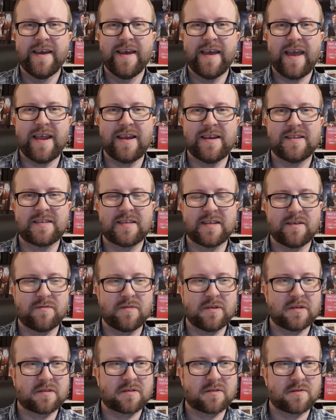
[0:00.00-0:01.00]
in
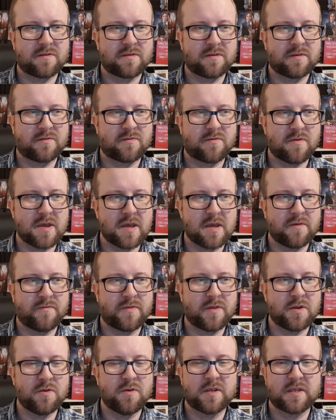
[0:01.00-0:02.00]
series th- three of
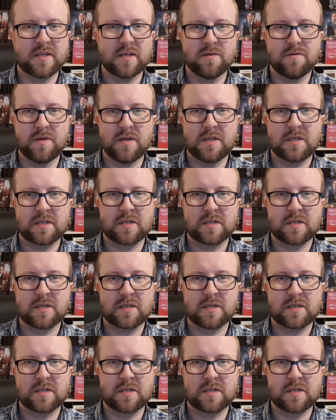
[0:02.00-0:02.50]
the new series.